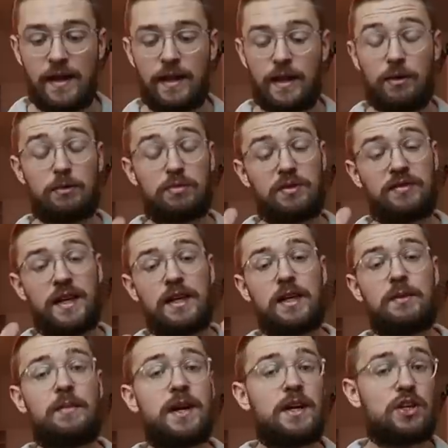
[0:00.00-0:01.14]
They were
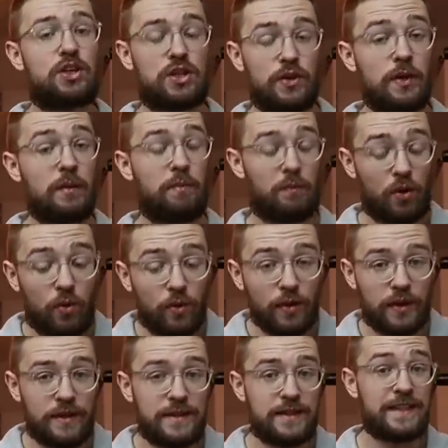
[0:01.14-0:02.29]
provided by Shoei
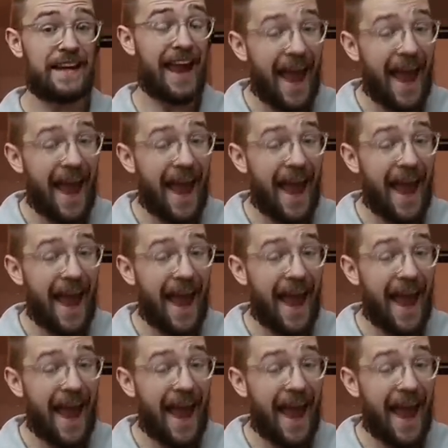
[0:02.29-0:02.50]
Poland.